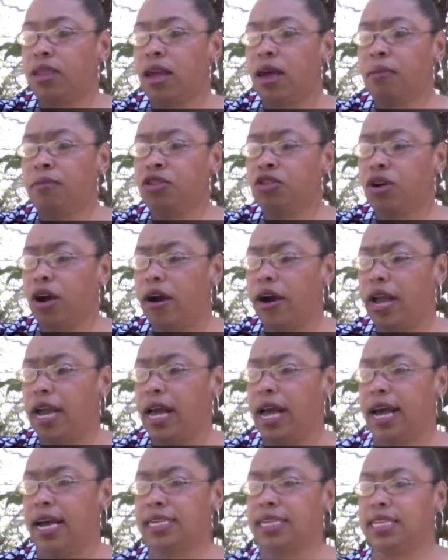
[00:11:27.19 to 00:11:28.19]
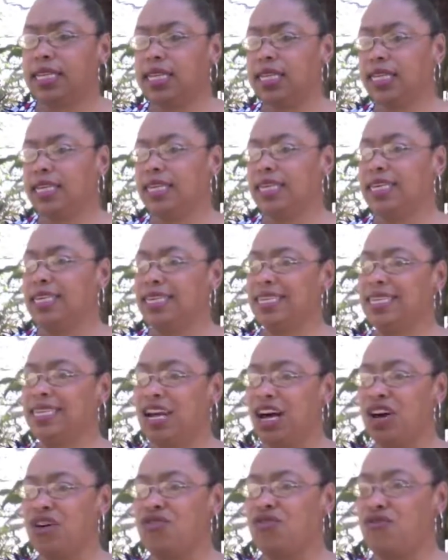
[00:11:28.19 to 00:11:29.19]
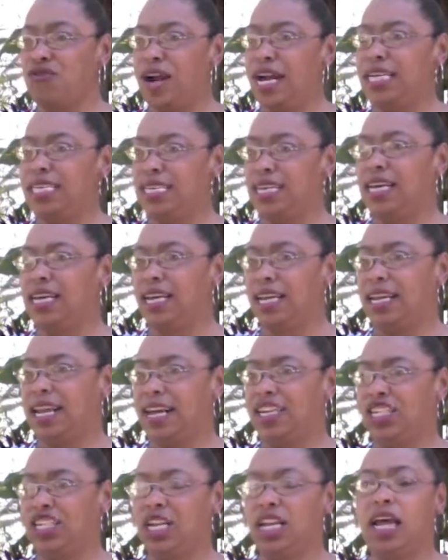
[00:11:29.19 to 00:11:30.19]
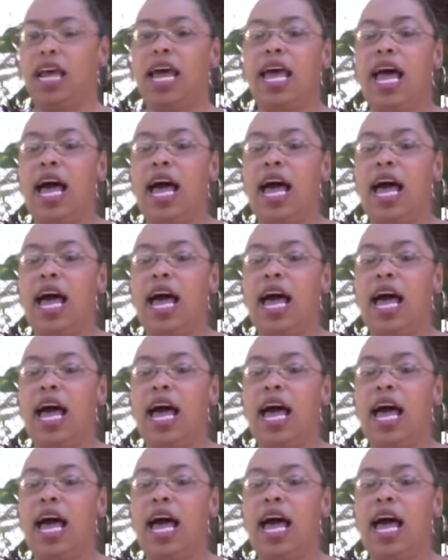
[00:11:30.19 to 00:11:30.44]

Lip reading: I'm sorry, guys, this is a crazy connection.